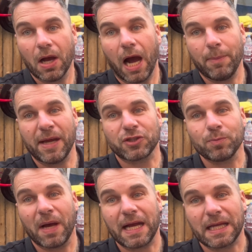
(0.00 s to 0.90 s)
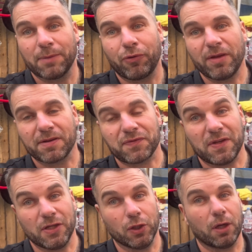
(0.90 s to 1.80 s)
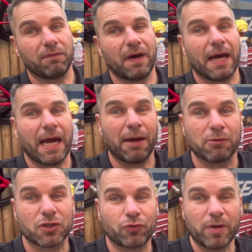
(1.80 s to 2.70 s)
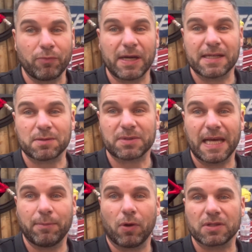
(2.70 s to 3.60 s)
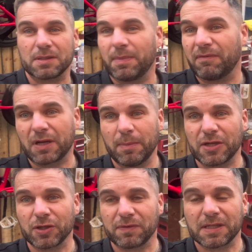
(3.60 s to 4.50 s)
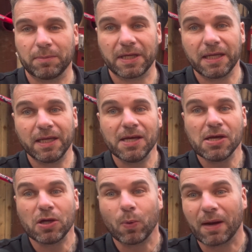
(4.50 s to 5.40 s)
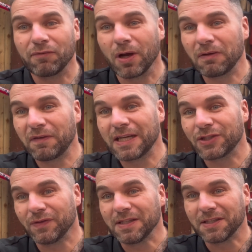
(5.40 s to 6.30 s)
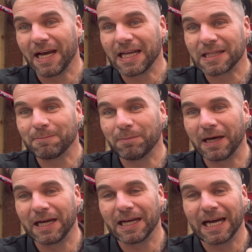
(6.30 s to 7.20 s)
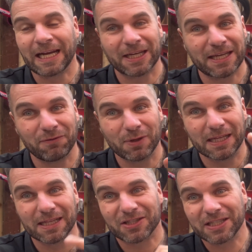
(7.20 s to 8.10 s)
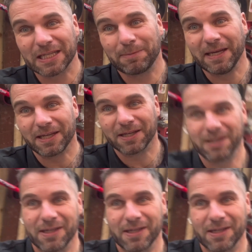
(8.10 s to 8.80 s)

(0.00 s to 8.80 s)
I mentioned back in a previous video that I was screen printing some skateboards as a bit of a commission for somebody. Well, I've not finished these yet, but I'm going to give you a little sneak peek.